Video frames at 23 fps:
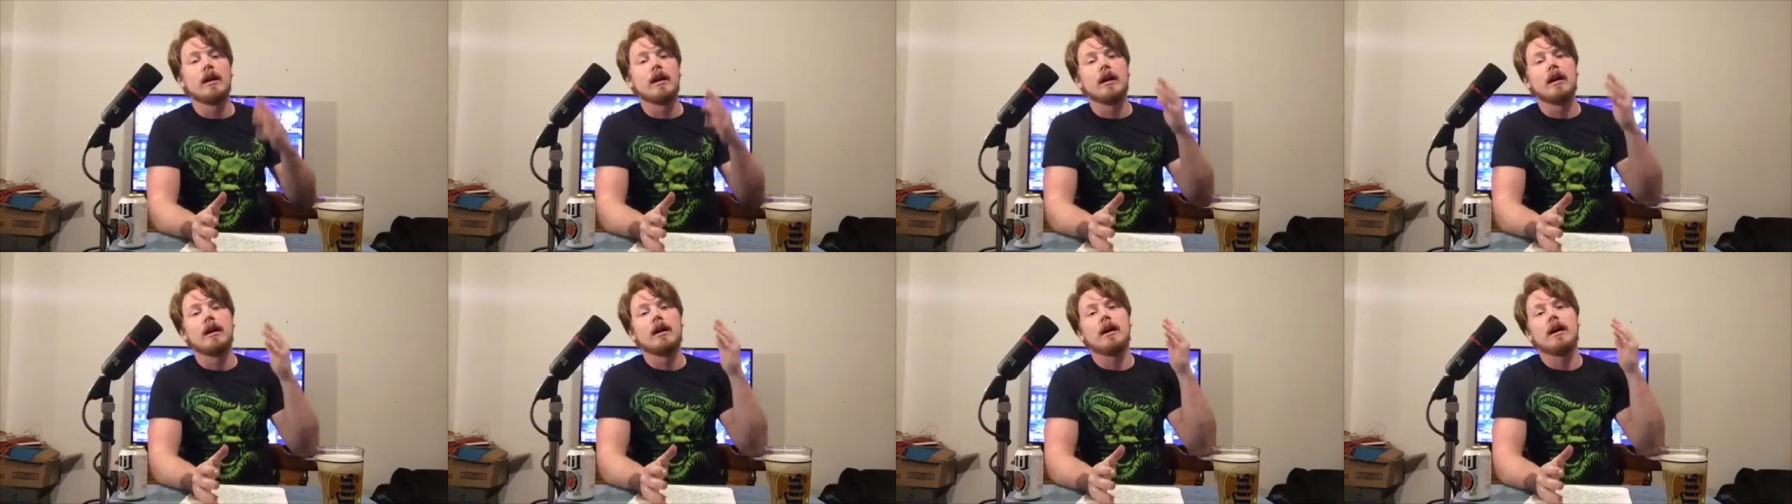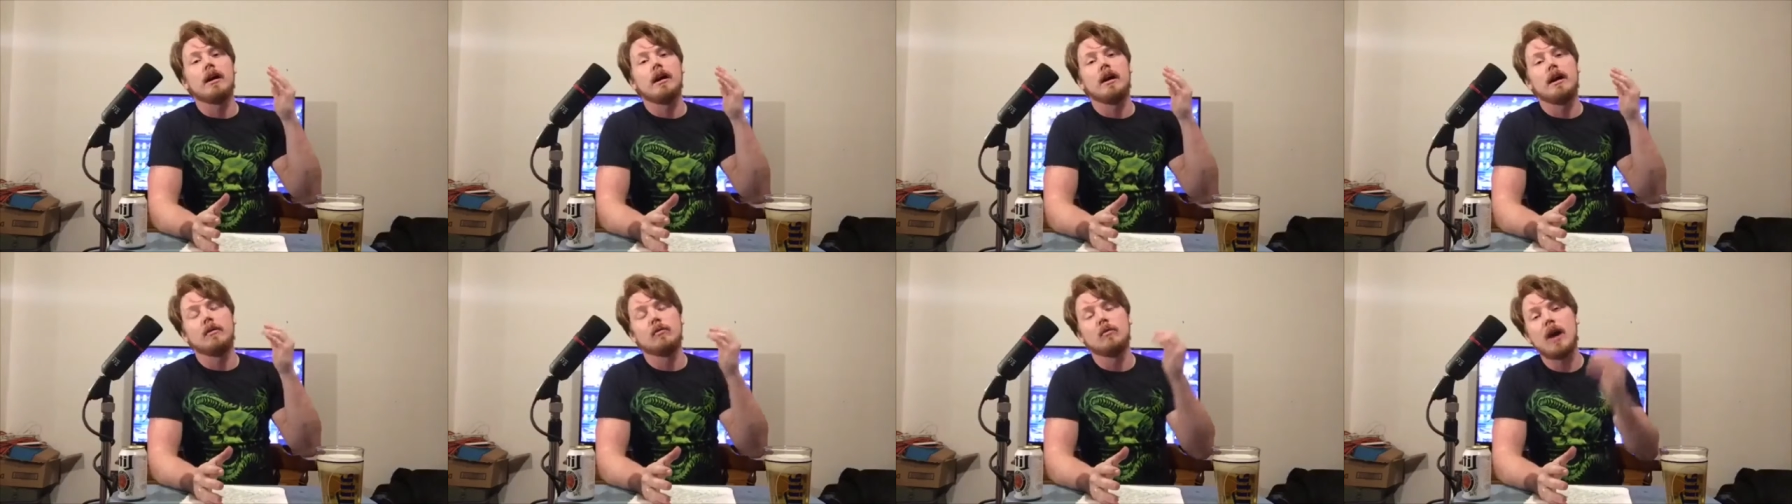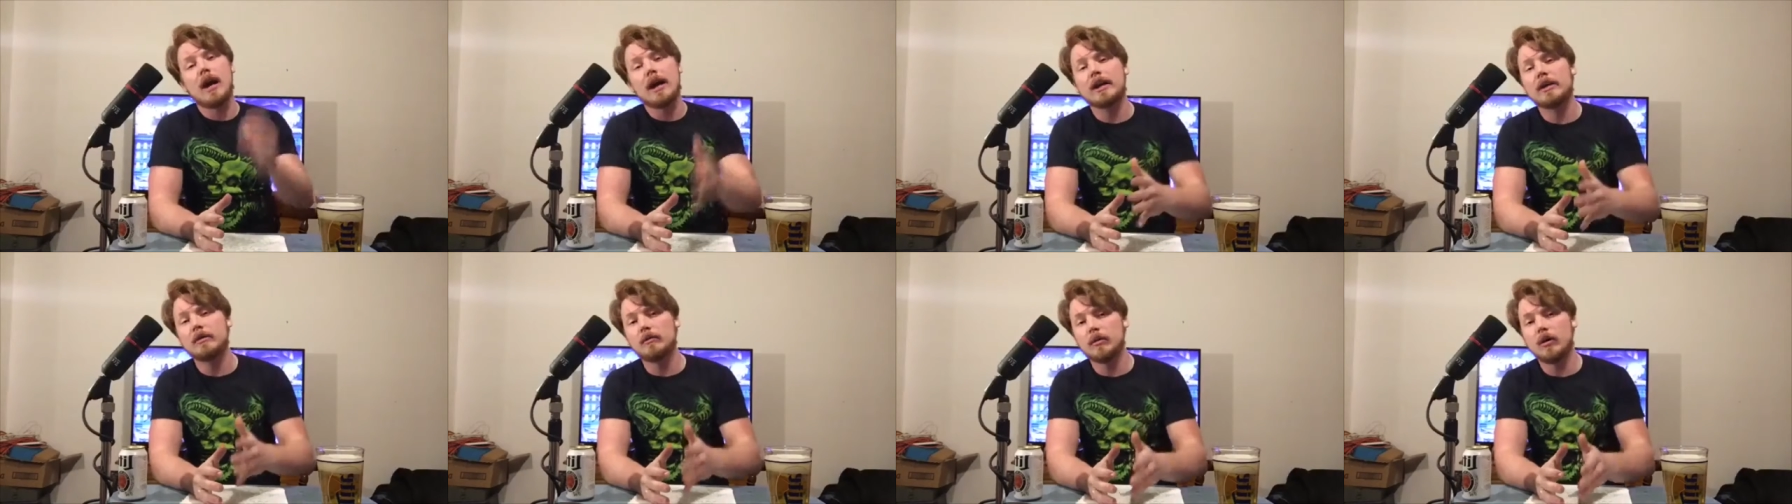
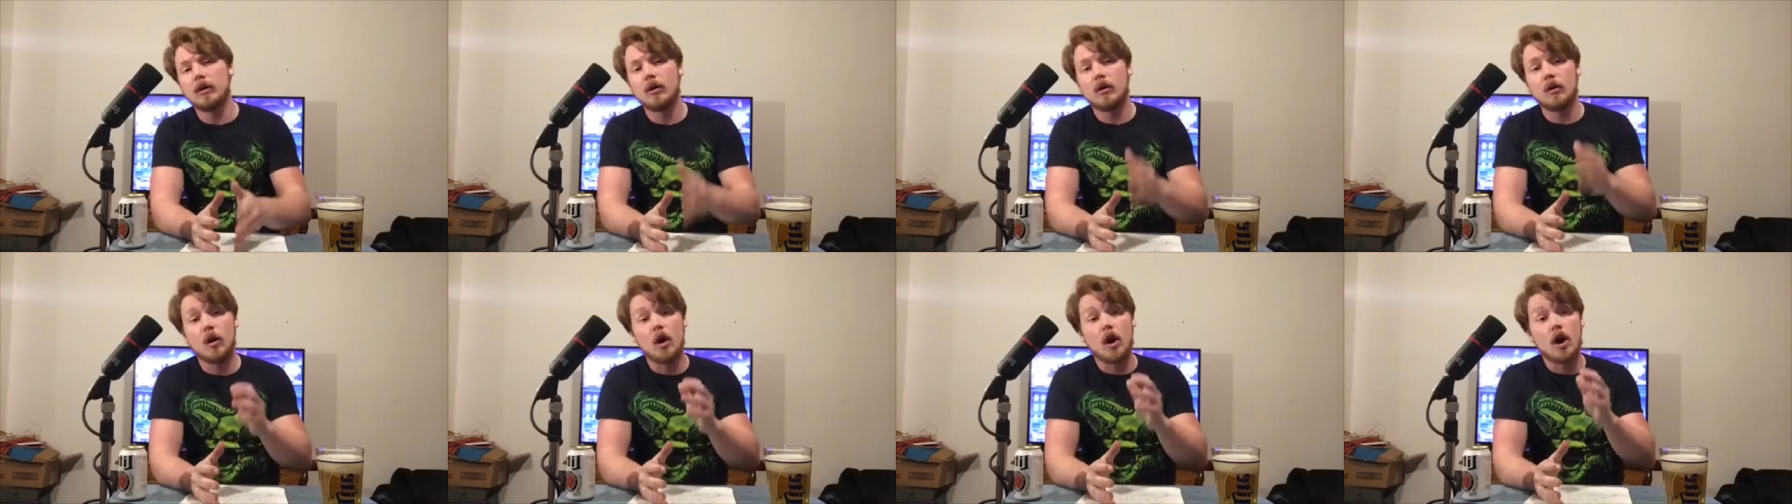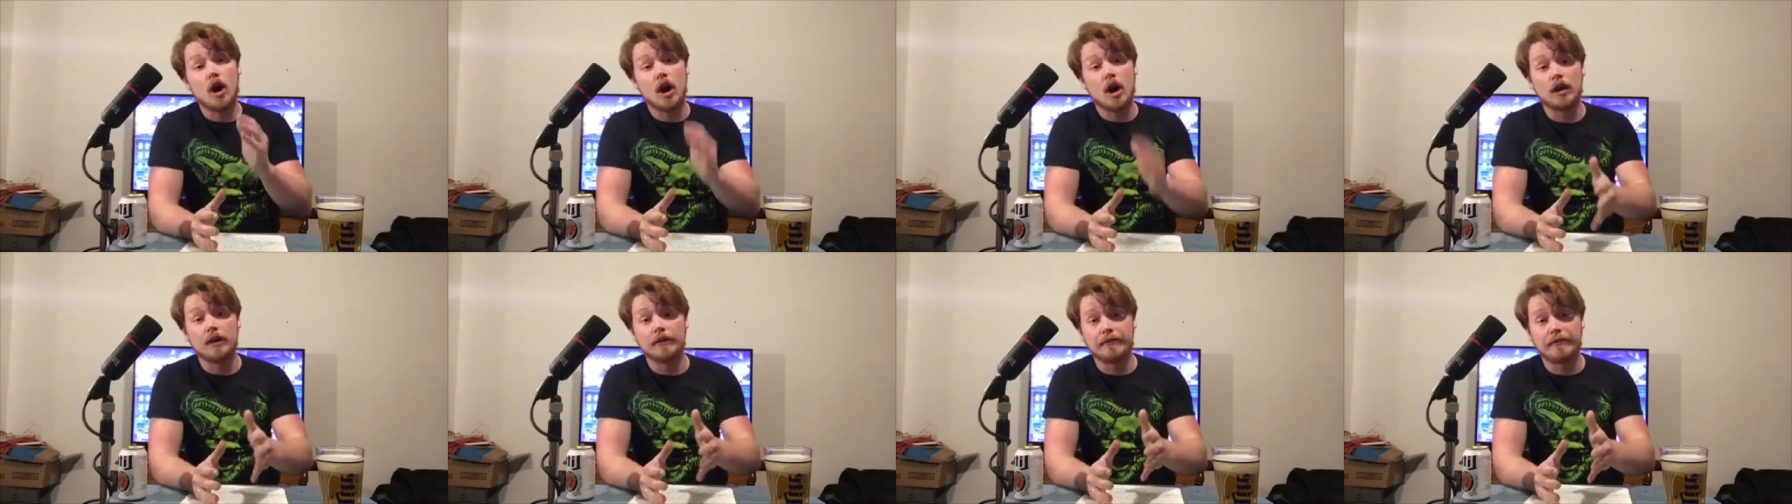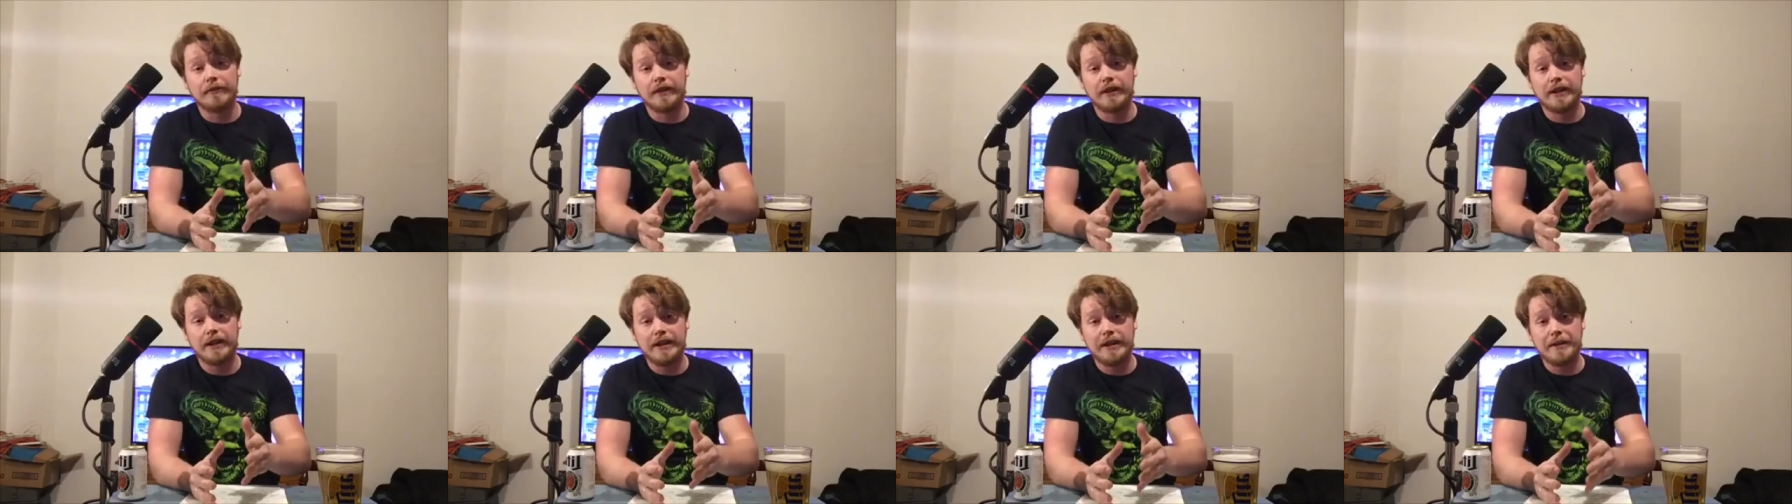Rock and Roll Hall of
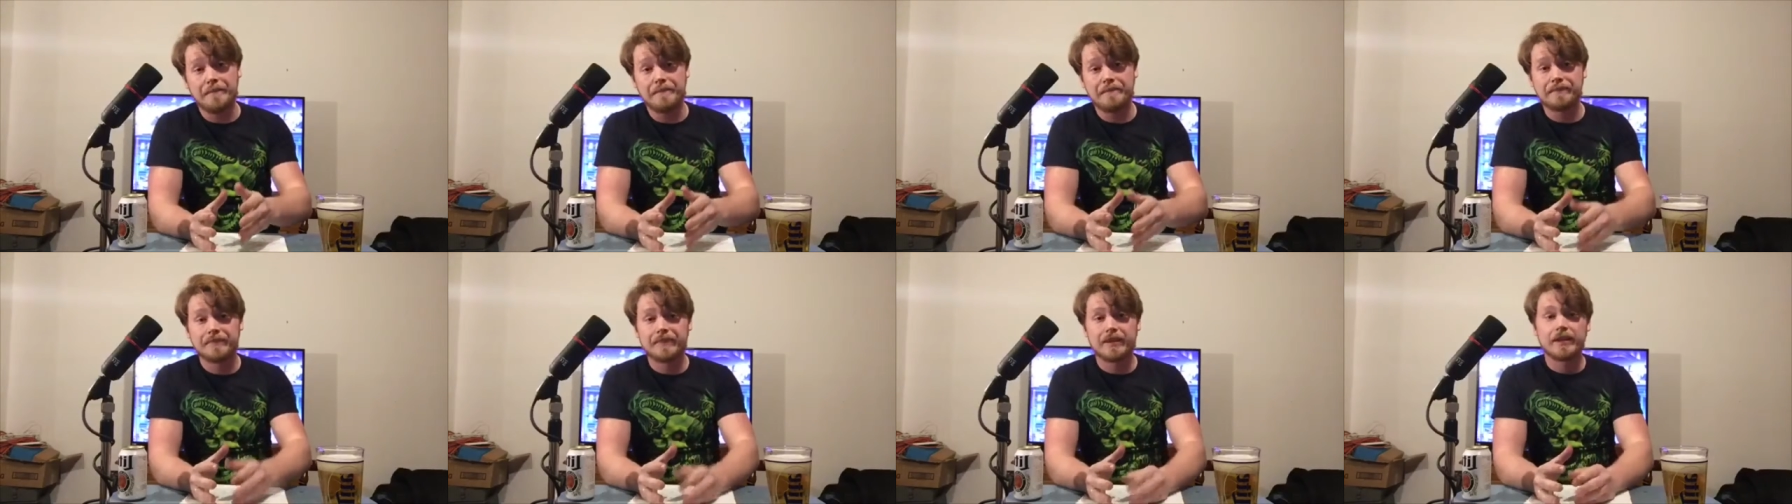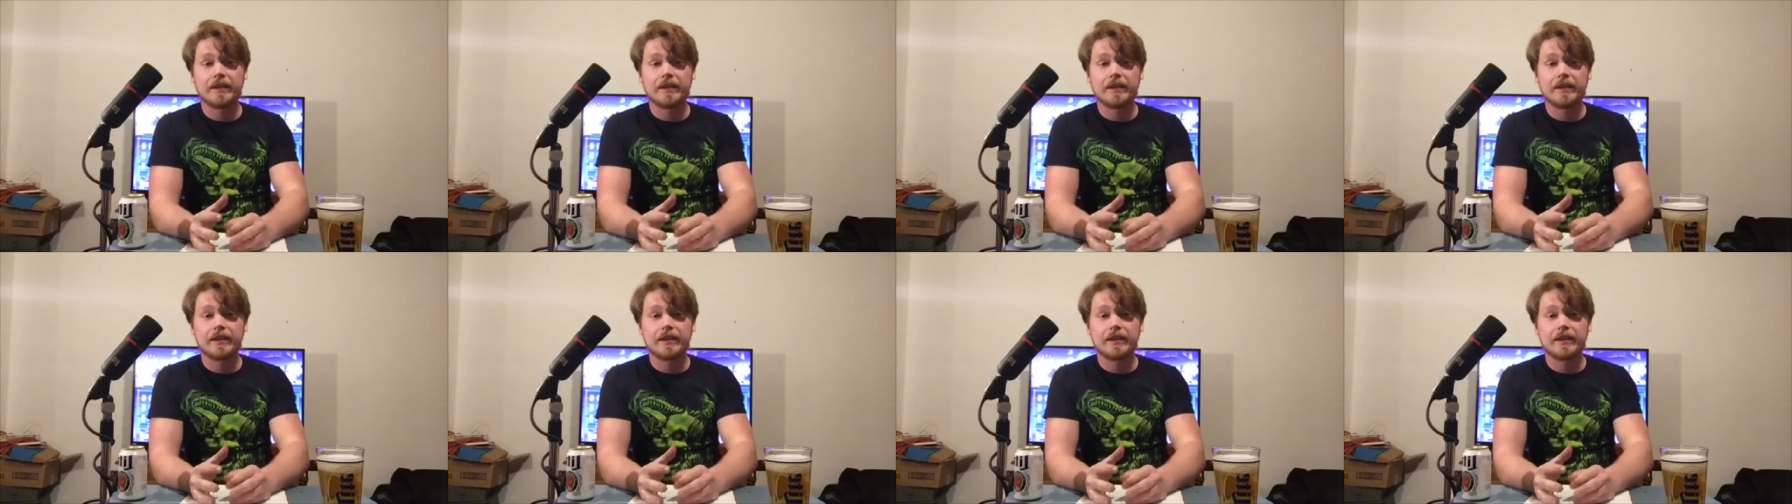Fame,